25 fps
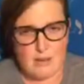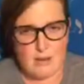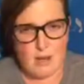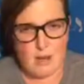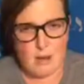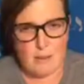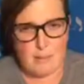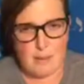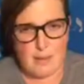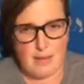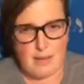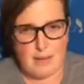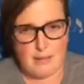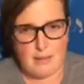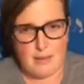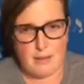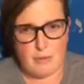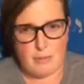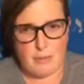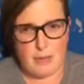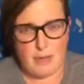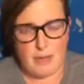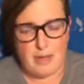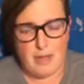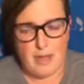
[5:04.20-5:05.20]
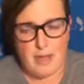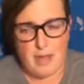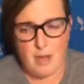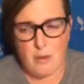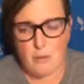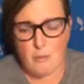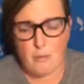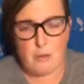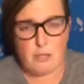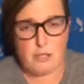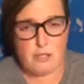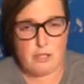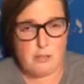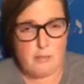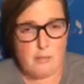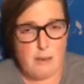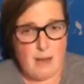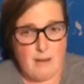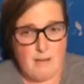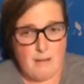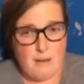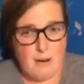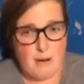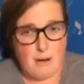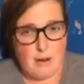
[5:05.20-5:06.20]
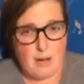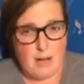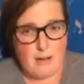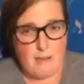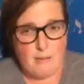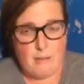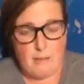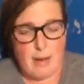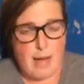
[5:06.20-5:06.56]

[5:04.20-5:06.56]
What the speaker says: called Petaluma, which you may have heard of,